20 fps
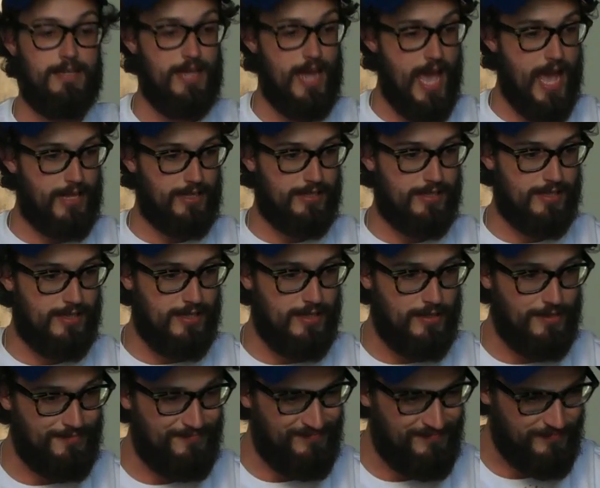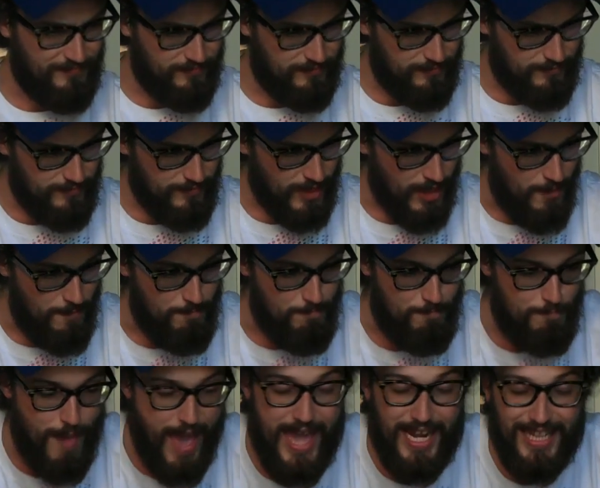Next,
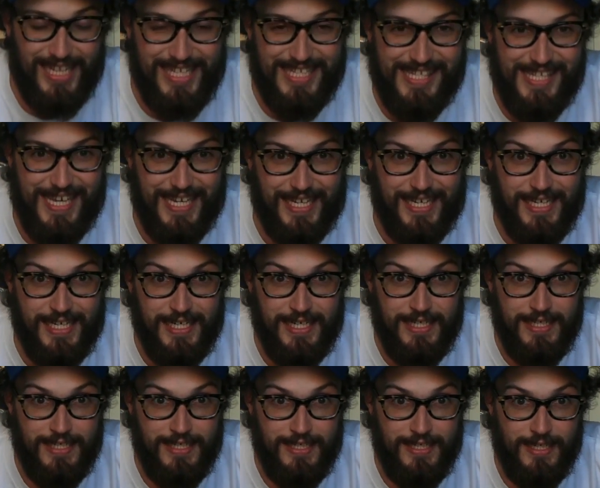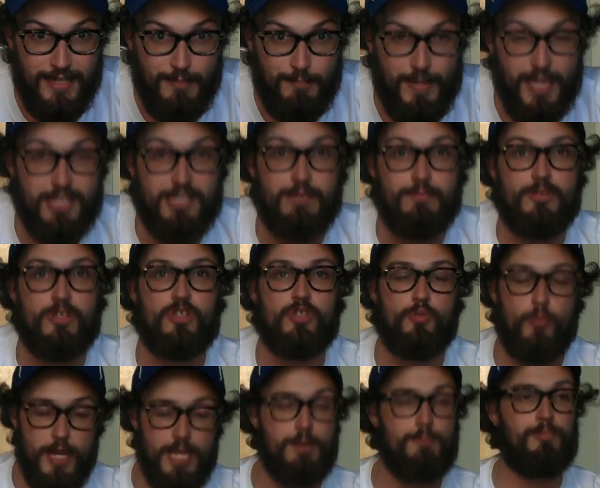Badbasilisk made some
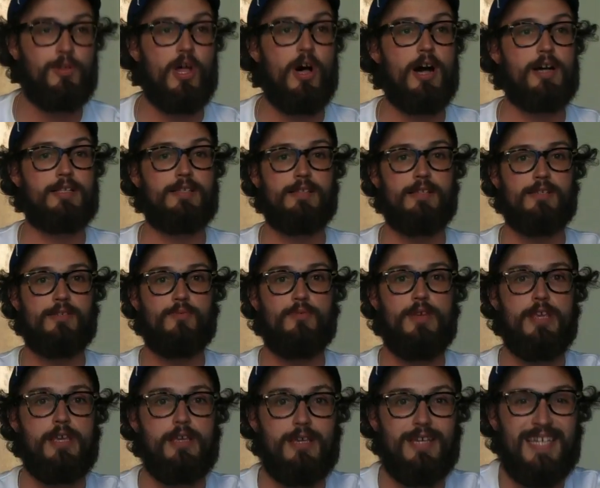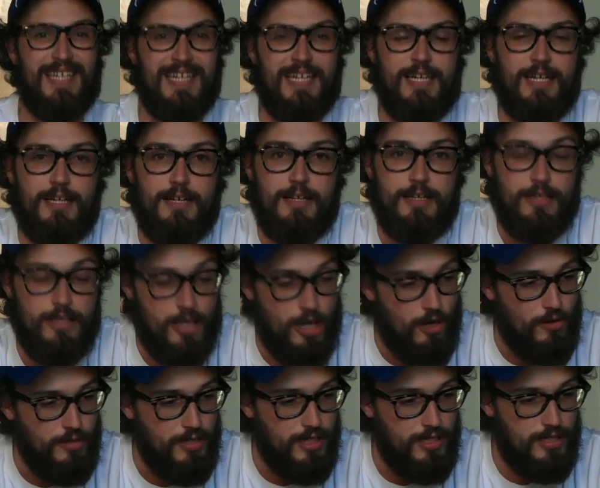sweet blogs this week. You
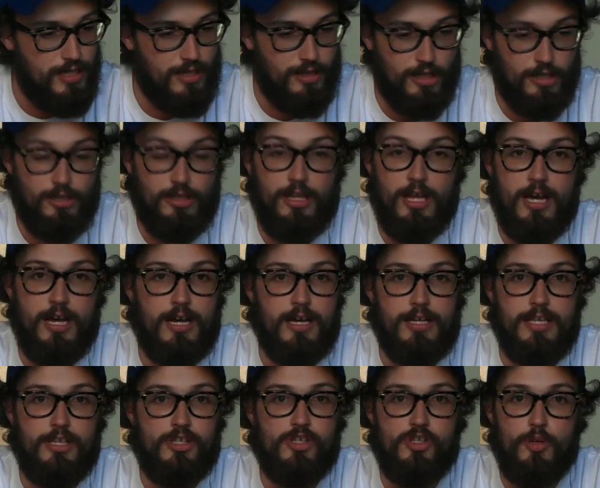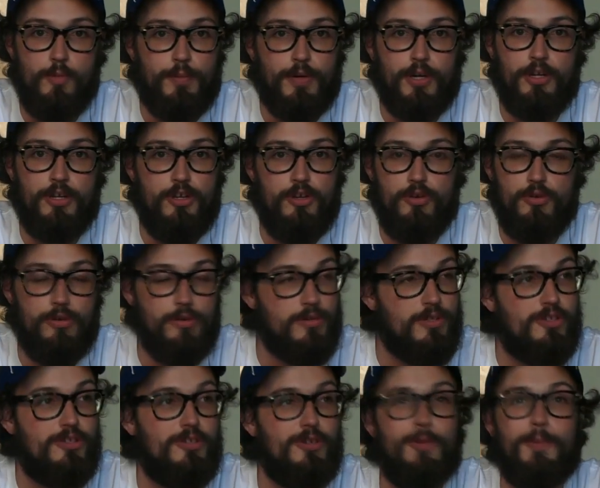know, he did a little, uh, he super
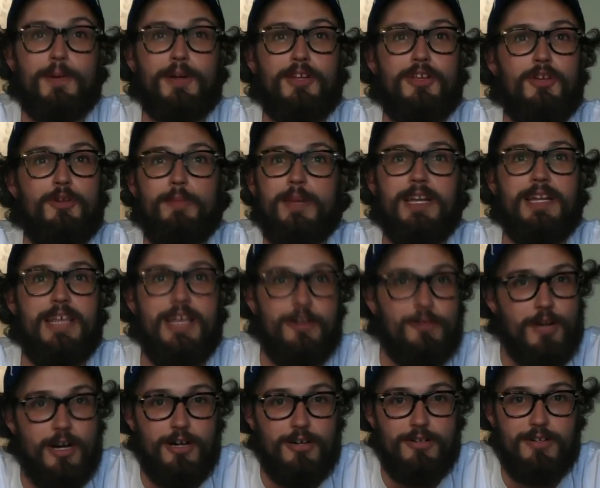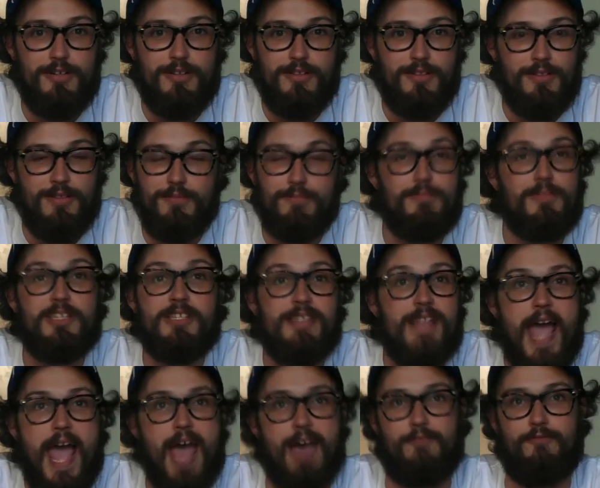superhuman heroed the, the
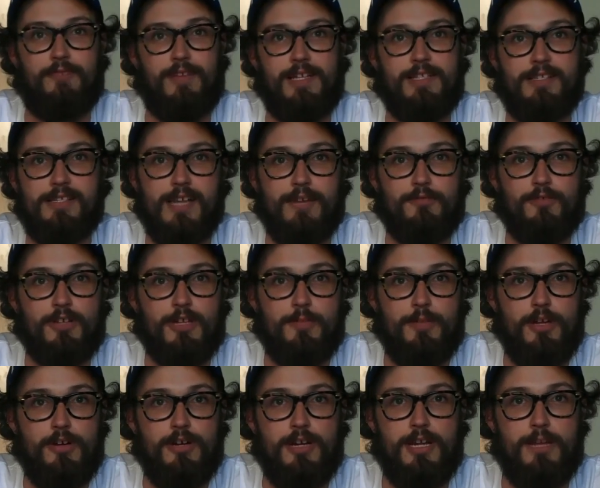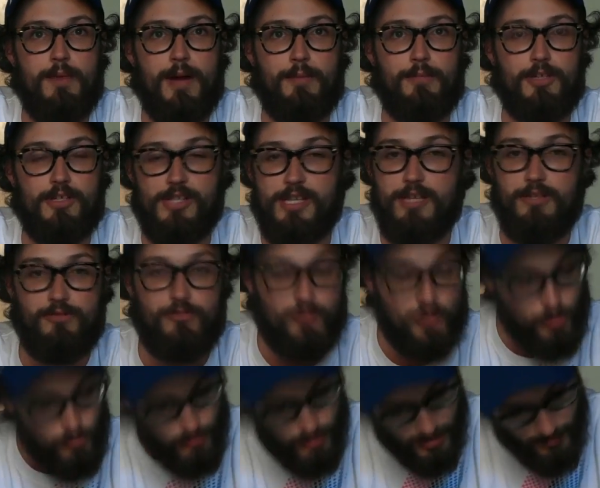staff and several community members. He drew